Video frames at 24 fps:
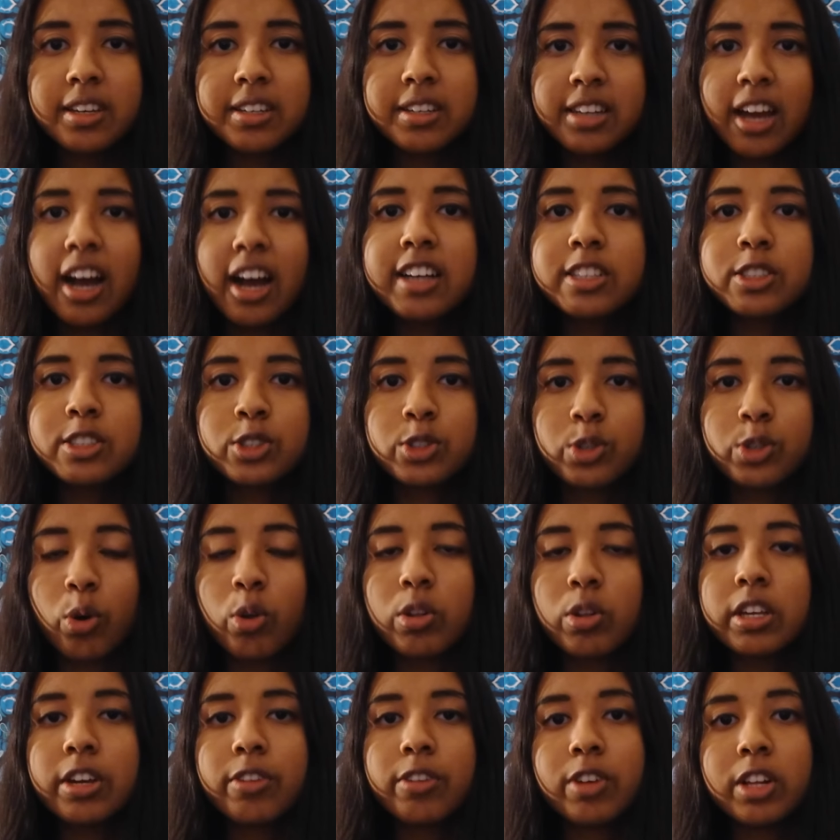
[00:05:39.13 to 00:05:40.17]
not
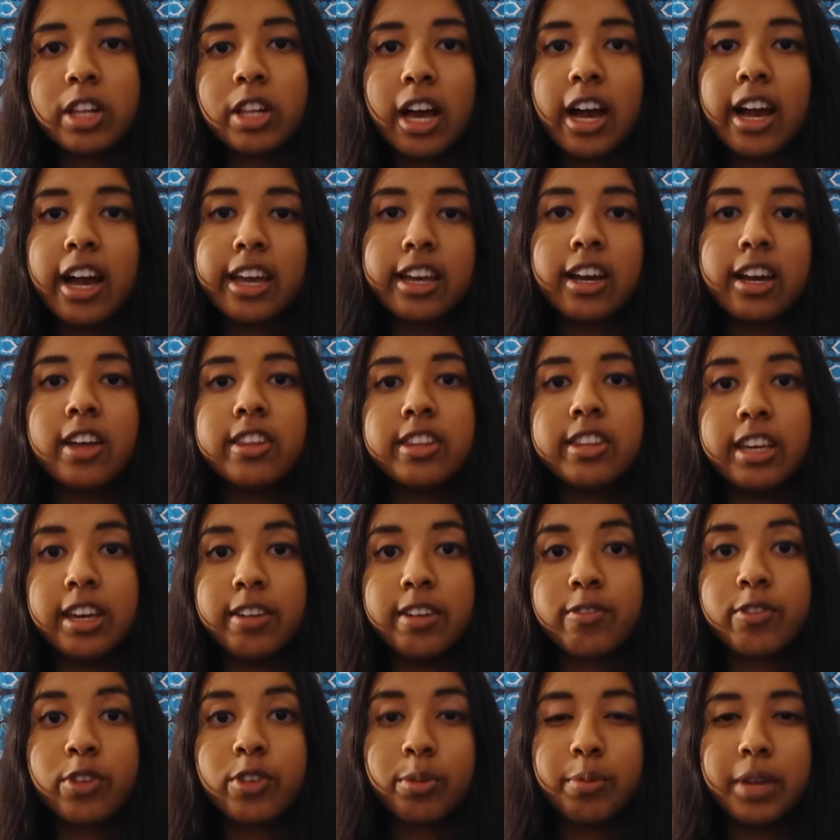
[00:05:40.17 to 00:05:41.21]
solely relying on the
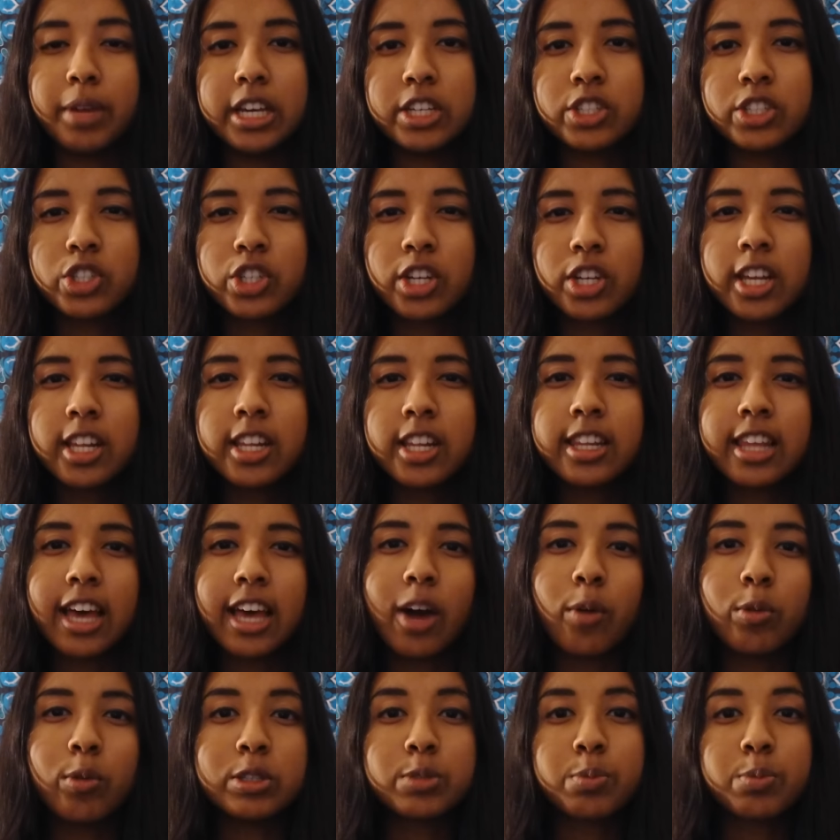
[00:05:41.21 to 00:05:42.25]
information
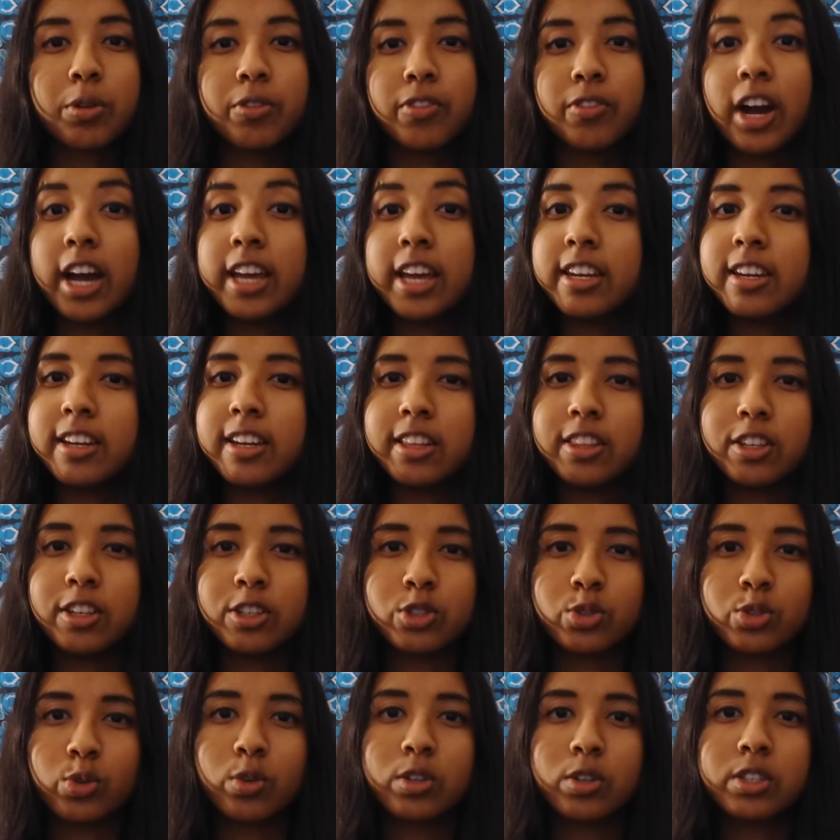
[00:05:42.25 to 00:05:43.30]
that was provided in the
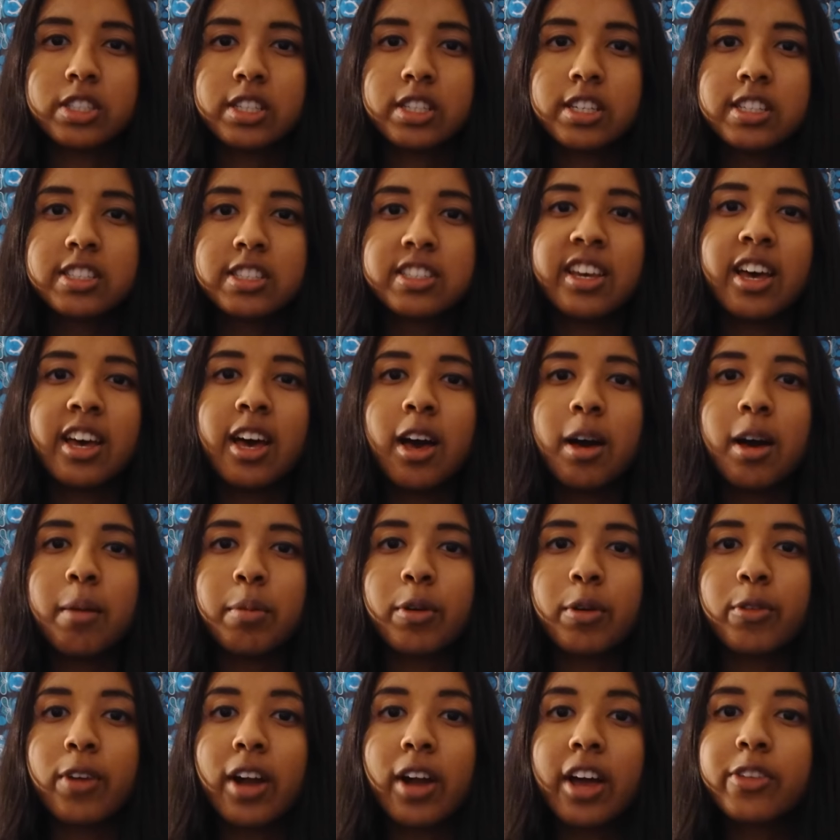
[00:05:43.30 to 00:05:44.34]
sources,
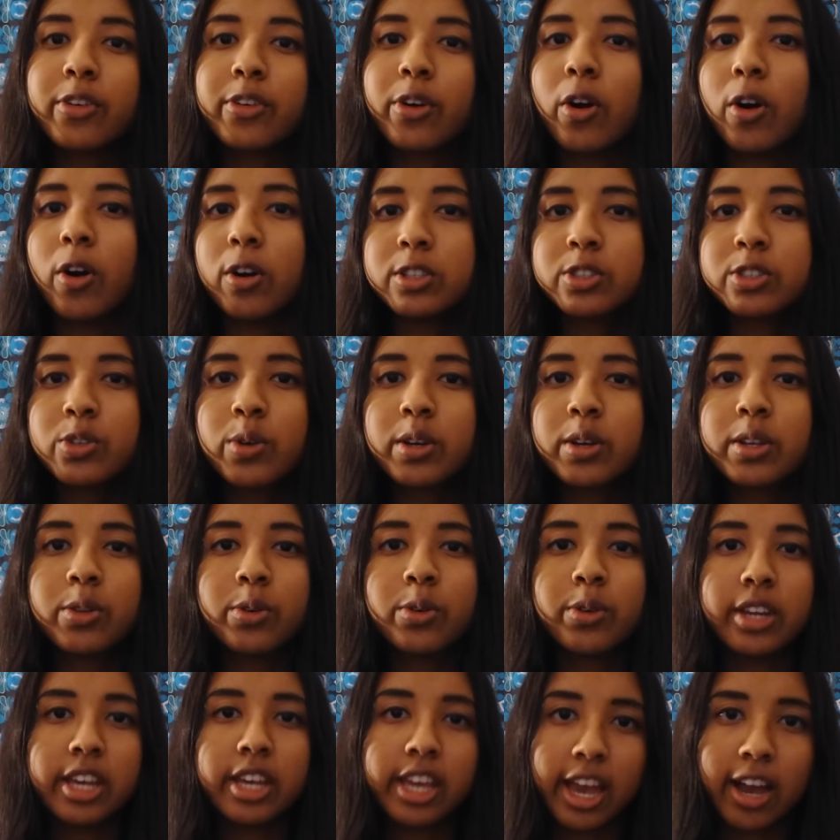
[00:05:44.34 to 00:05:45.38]
but rather also
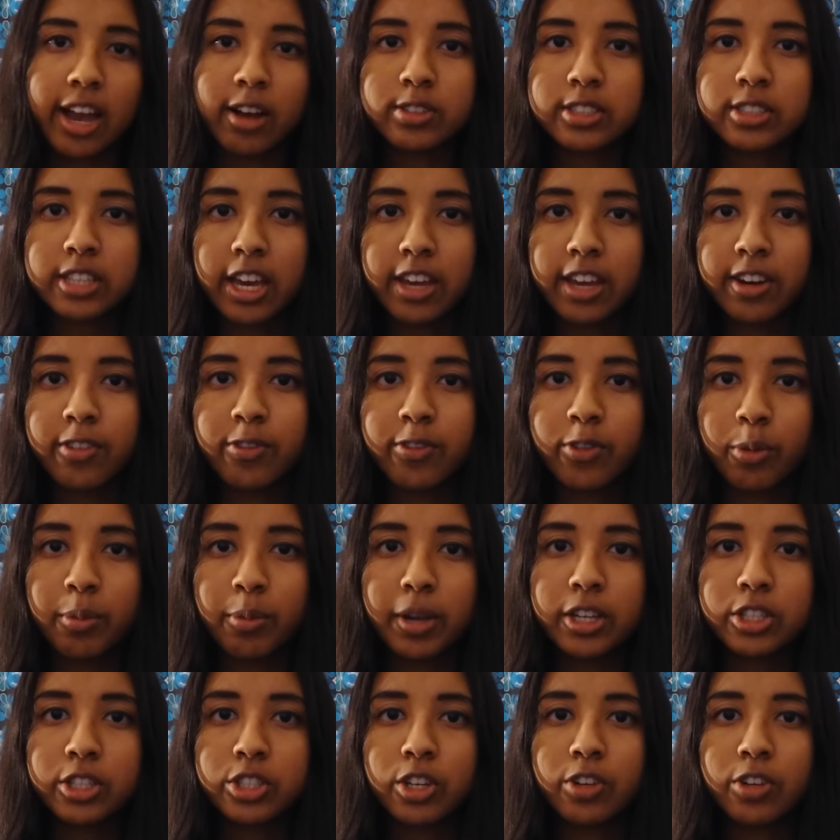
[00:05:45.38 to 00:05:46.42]
including outside
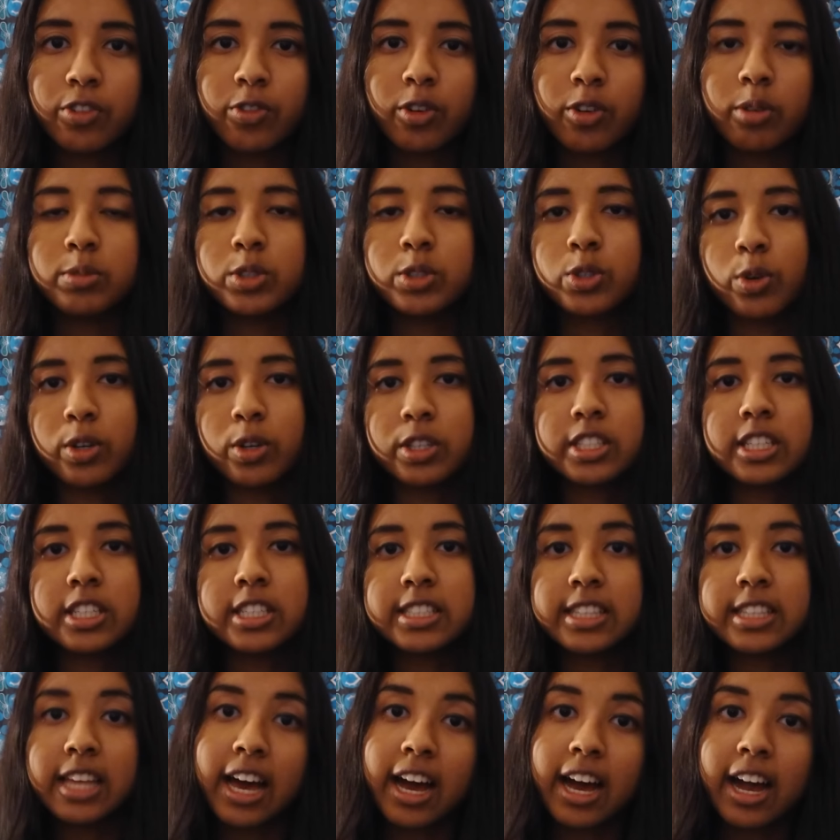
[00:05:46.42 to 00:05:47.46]
information from sources
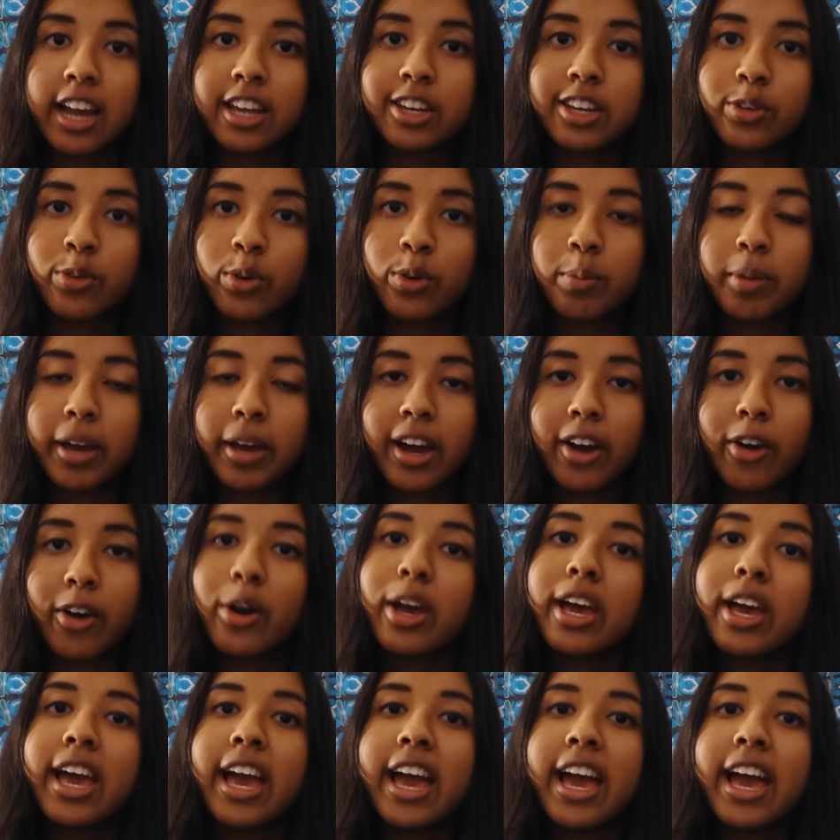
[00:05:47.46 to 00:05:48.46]
that I knew about.